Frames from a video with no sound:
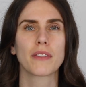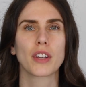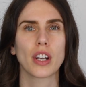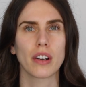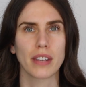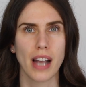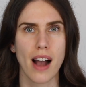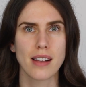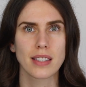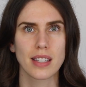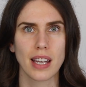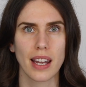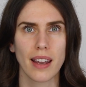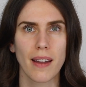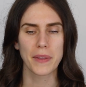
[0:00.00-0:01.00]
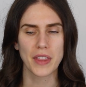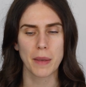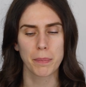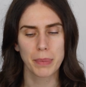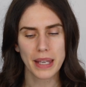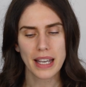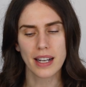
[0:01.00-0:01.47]
of curiosity, but
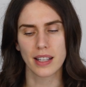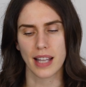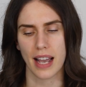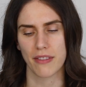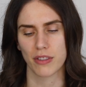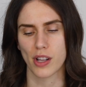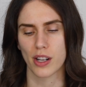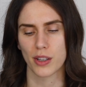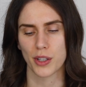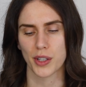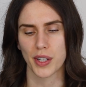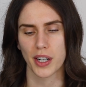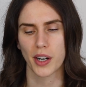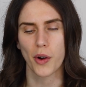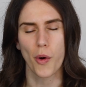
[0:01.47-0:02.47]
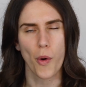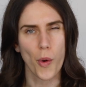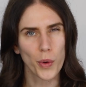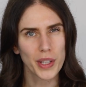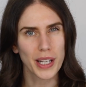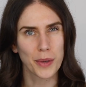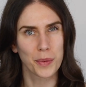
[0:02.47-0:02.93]
that being a lifelong learner
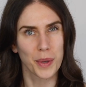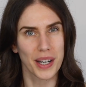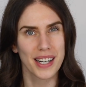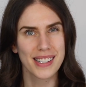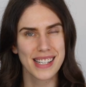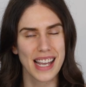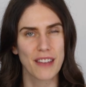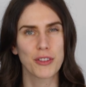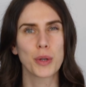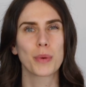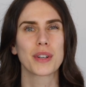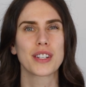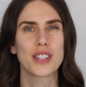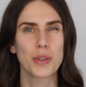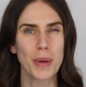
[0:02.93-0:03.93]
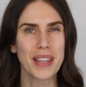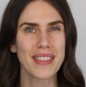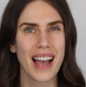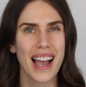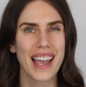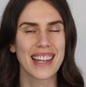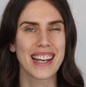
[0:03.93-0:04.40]
only worked if you were doing
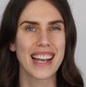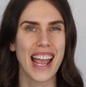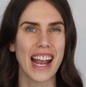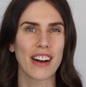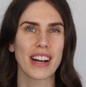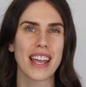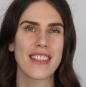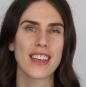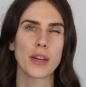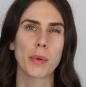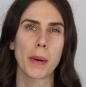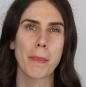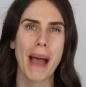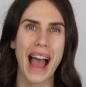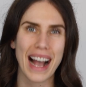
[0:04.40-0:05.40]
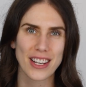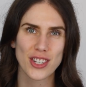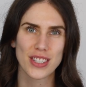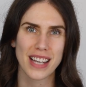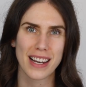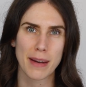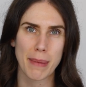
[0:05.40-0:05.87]
that in an area that you were
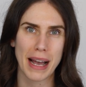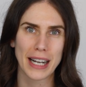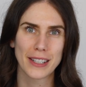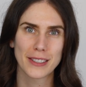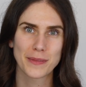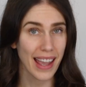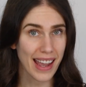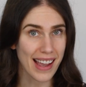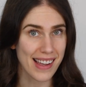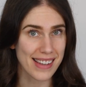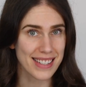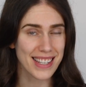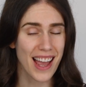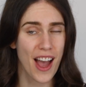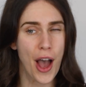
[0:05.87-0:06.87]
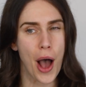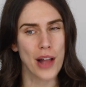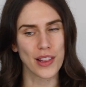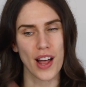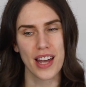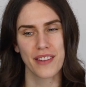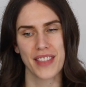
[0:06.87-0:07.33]
passionate about. And a
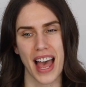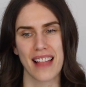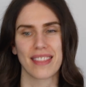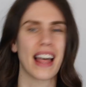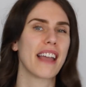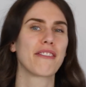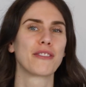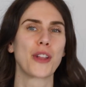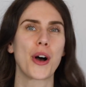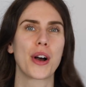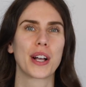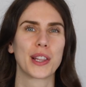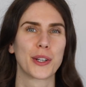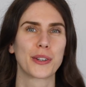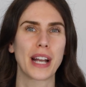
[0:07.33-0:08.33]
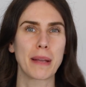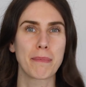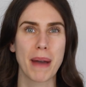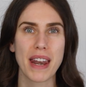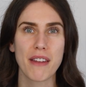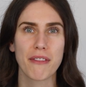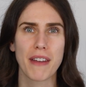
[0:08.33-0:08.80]
lot of that lifelong learning
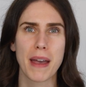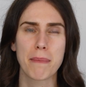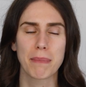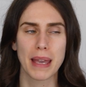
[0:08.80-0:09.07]
benefit